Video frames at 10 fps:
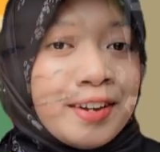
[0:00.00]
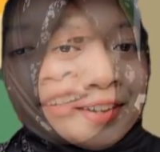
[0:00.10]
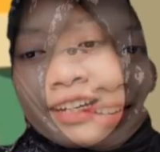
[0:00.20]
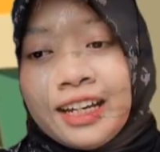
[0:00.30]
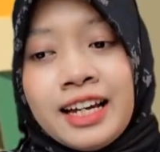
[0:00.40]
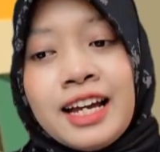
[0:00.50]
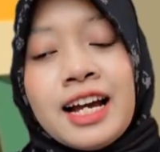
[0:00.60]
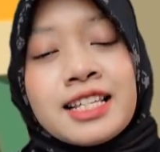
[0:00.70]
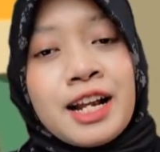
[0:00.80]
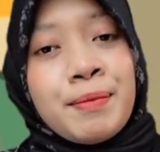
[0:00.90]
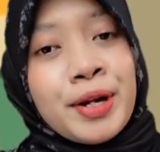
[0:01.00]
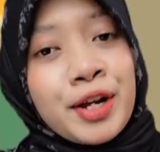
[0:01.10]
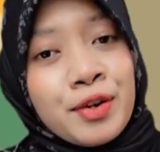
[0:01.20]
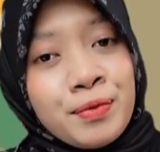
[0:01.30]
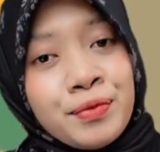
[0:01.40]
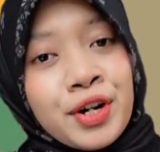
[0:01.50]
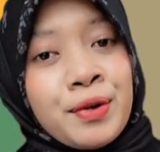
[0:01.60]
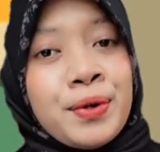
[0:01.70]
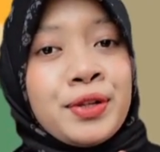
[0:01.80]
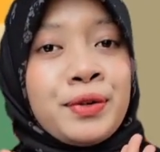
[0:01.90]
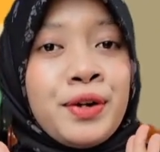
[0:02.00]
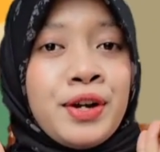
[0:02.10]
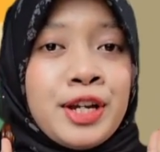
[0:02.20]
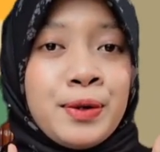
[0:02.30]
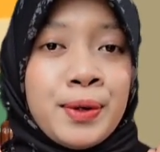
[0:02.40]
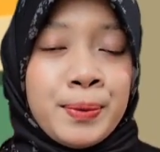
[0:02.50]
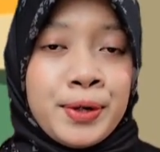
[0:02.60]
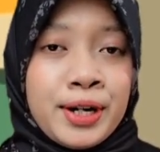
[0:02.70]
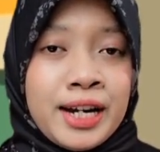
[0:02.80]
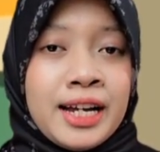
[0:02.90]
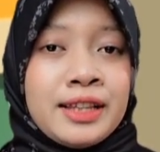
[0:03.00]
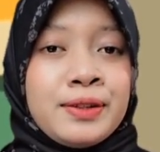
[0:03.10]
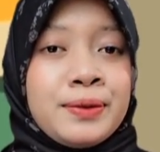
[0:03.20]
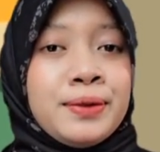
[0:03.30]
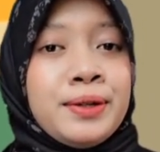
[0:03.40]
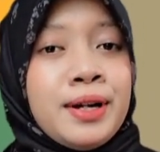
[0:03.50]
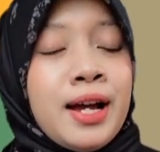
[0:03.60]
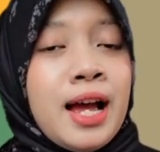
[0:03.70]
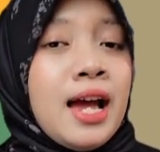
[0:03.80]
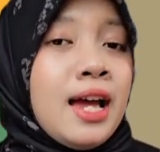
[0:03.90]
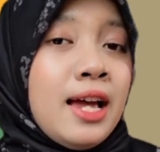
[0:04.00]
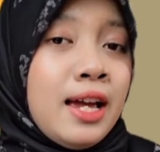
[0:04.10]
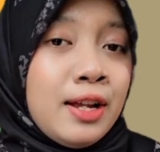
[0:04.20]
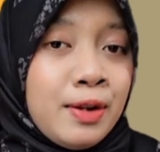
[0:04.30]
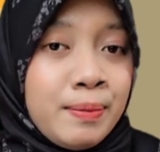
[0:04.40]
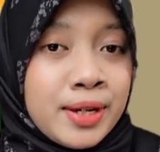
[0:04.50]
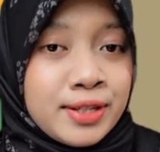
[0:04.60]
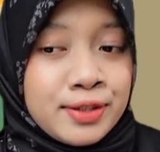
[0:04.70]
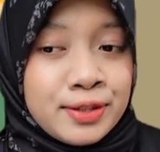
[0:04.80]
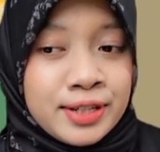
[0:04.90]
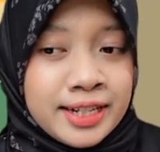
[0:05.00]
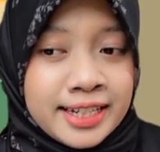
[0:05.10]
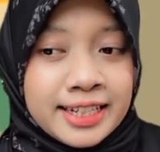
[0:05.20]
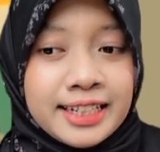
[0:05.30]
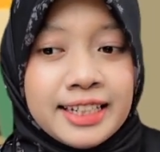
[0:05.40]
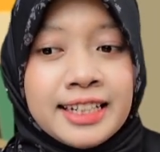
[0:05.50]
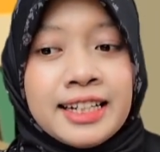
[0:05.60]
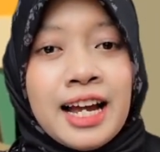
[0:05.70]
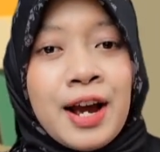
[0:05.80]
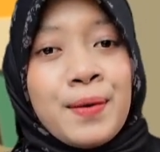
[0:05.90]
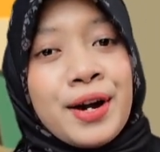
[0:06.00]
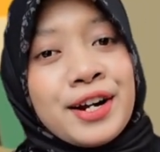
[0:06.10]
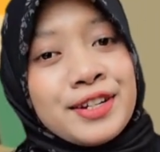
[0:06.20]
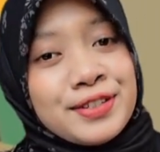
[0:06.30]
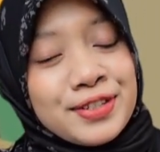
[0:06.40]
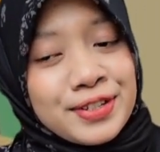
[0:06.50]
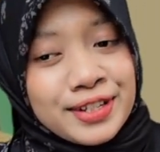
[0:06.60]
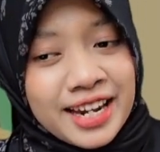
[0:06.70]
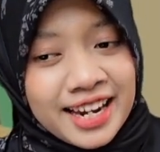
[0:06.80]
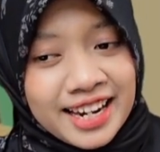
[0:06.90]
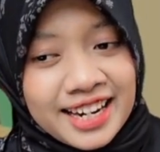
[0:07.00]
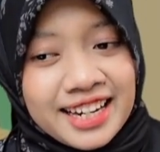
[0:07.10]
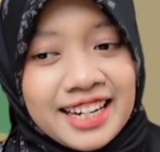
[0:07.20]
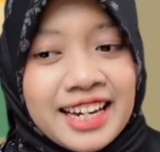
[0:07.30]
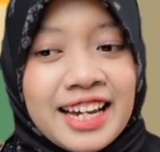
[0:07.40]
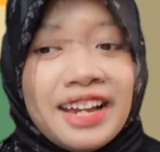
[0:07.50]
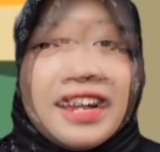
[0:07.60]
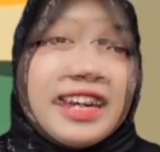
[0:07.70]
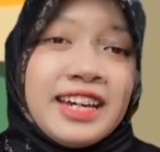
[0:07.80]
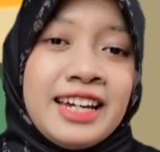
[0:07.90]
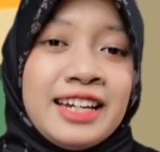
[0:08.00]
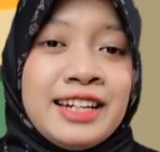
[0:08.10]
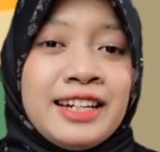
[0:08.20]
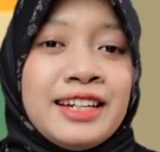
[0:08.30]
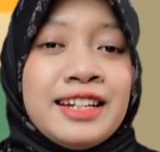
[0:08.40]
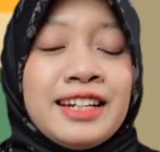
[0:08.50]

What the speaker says: Okay. Assalamualaikum warahmatullahi wabarakatuh. Hello my student. How are you today? Okay.